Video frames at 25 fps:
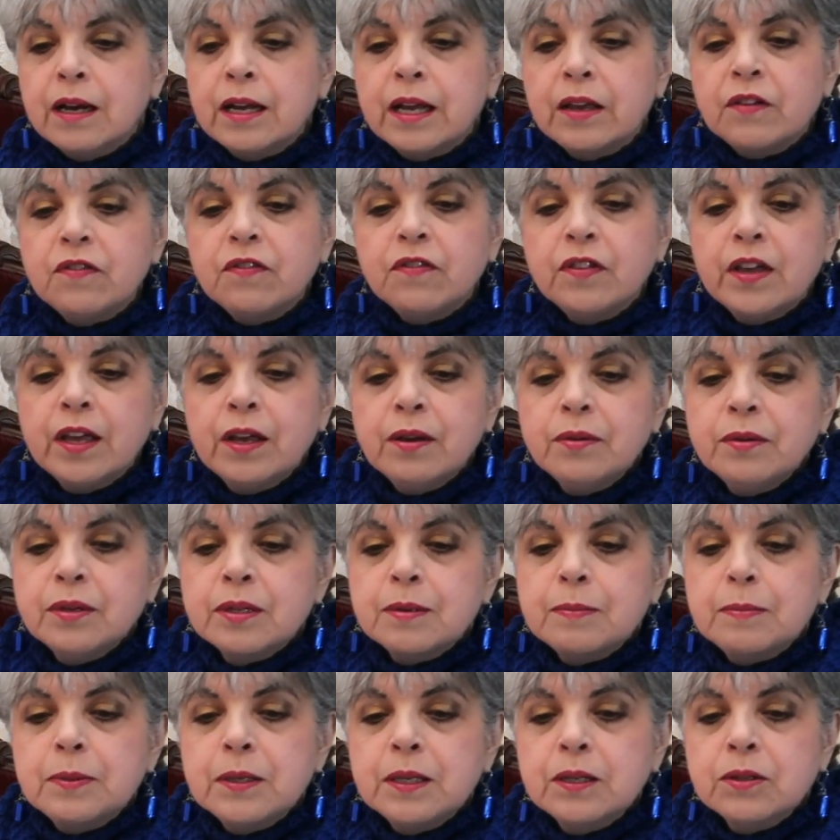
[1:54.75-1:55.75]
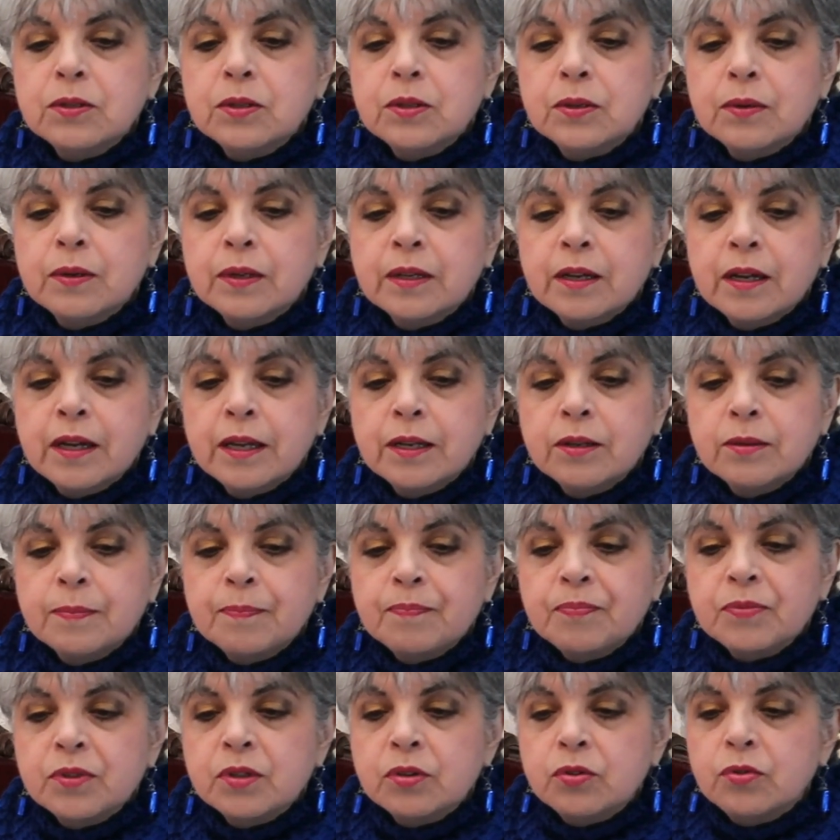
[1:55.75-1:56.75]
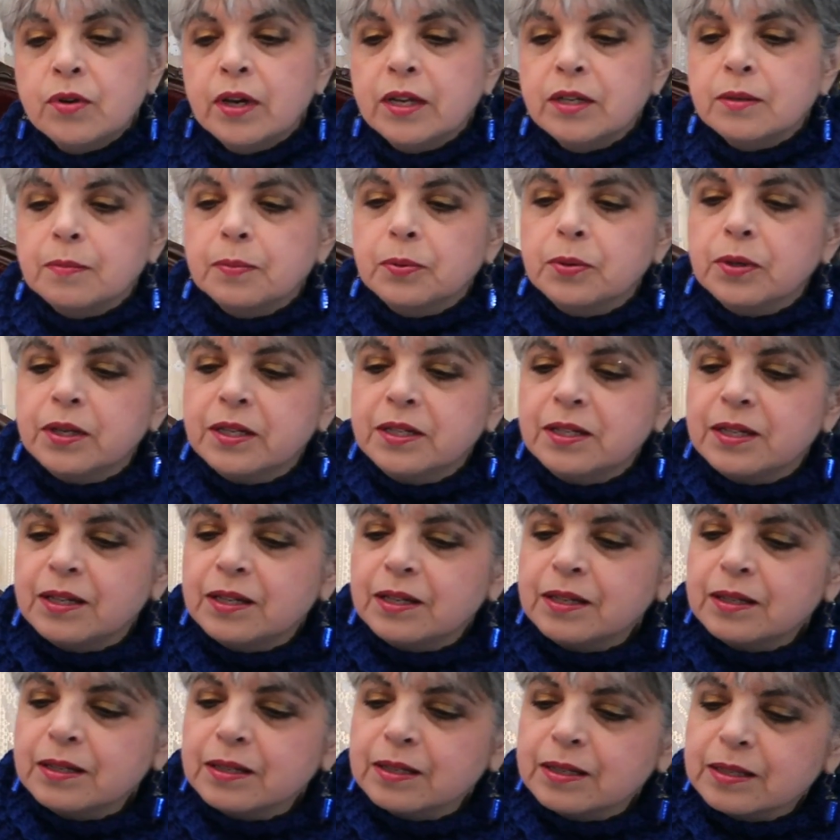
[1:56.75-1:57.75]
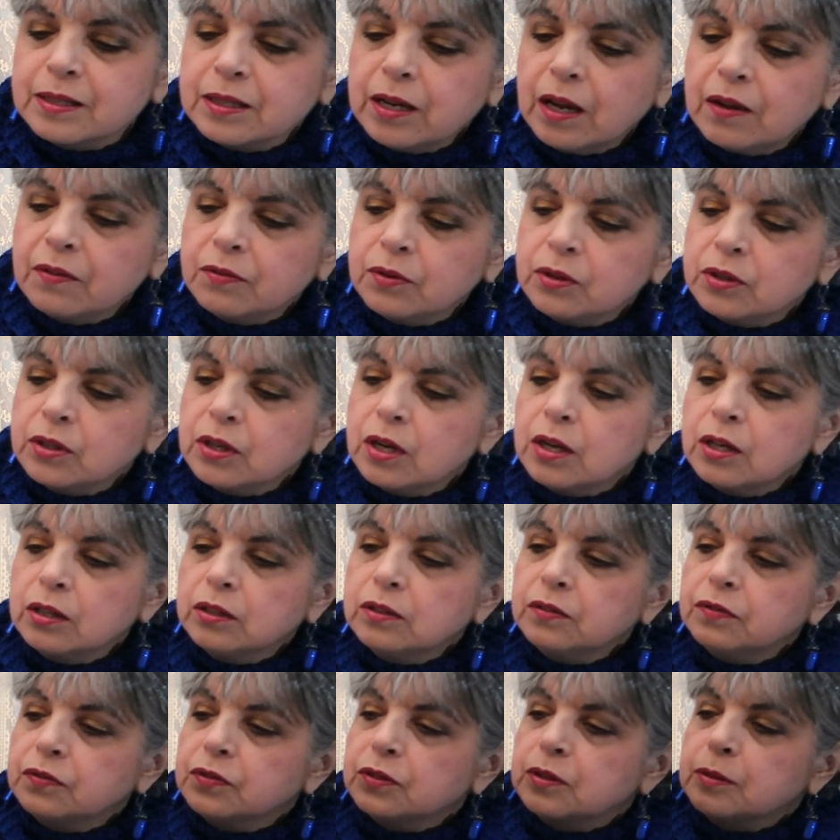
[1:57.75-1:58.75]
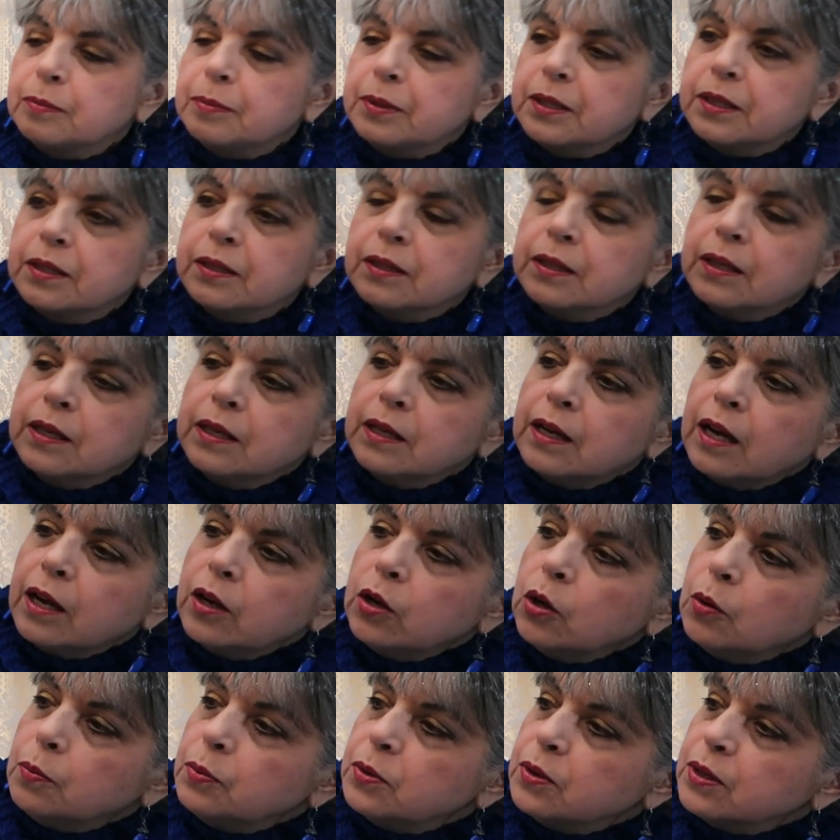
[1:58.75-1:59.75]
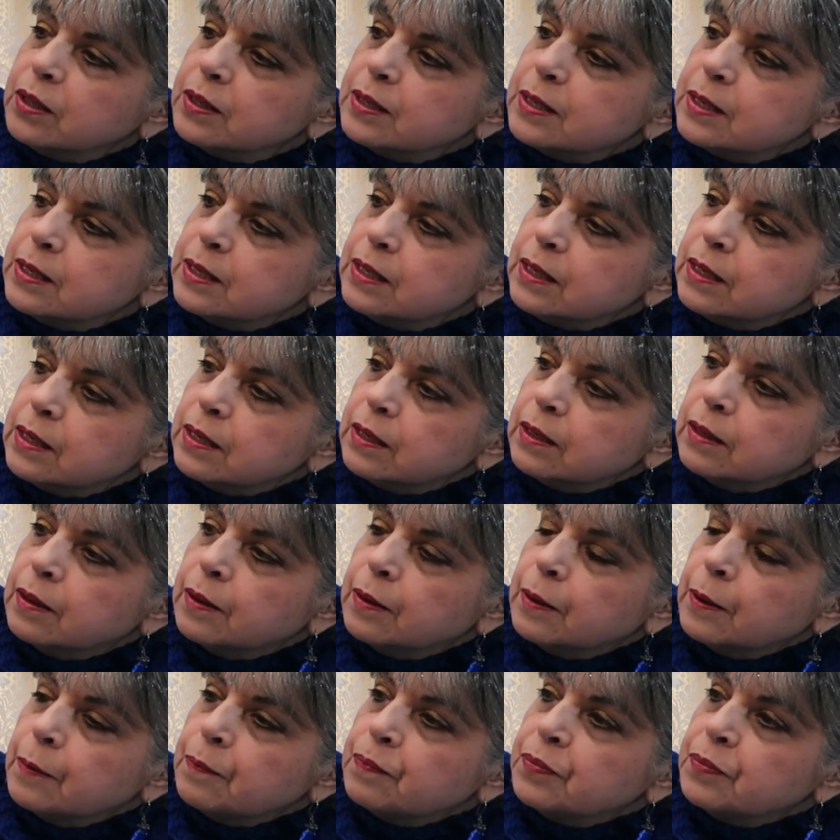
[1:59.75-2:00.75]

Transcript: I found a picture and I tried to print it. It's not real colorful, but I hope you can see it.